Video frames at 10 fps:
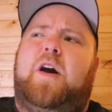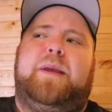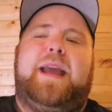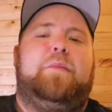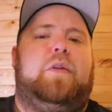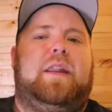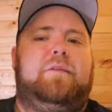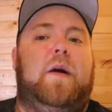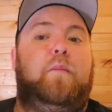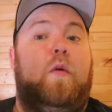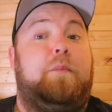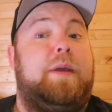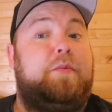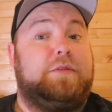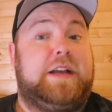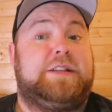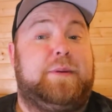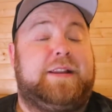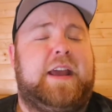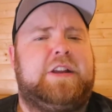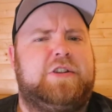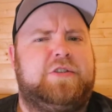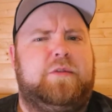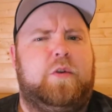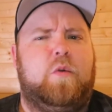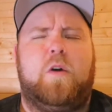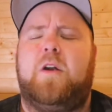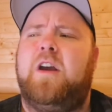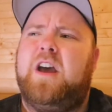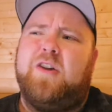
being able to live up what people's expectations of you are.